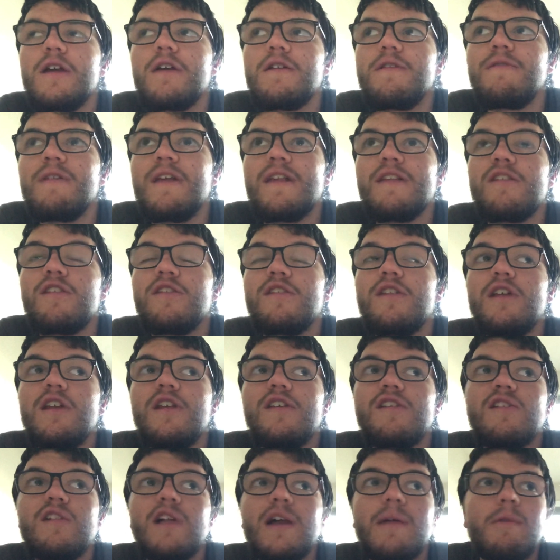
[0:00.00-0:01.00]
That's just a
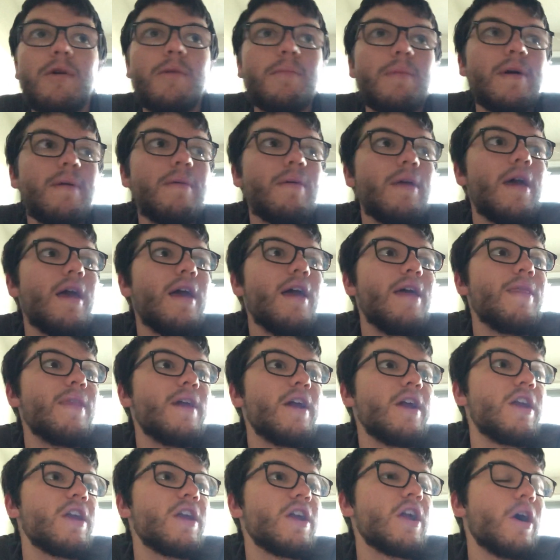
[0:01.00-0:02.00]
disclaimer. But
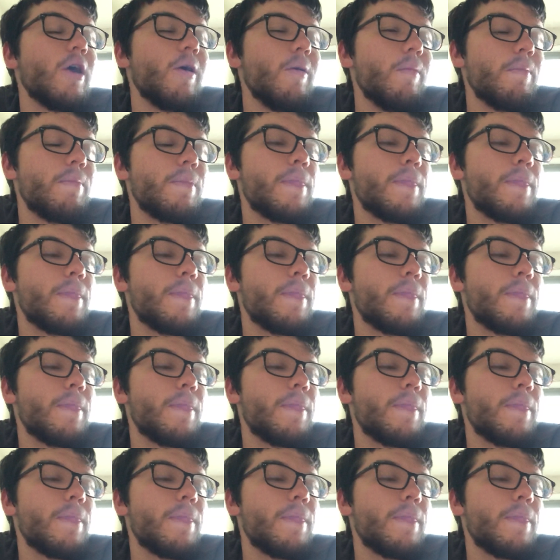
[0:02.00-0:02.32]
there you go.